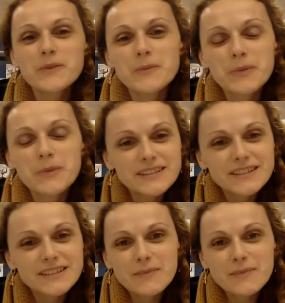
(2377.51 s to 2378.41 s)
We
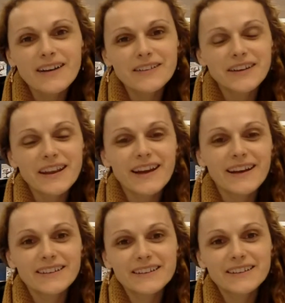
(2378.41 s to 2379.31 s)
printed them out,
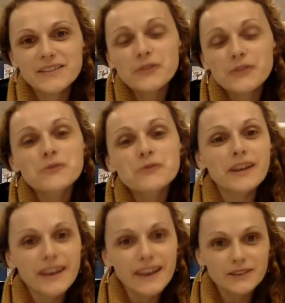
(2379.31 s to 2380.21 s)
and they're
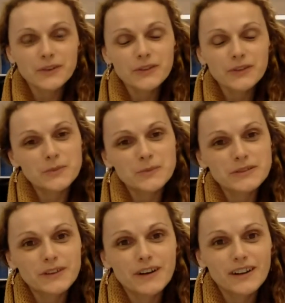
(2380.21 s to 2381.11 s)
great with groups
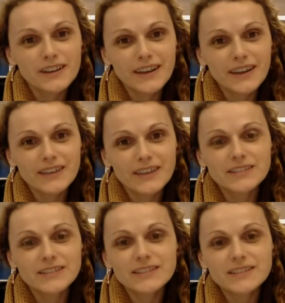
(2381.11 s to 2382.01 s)
of all ages.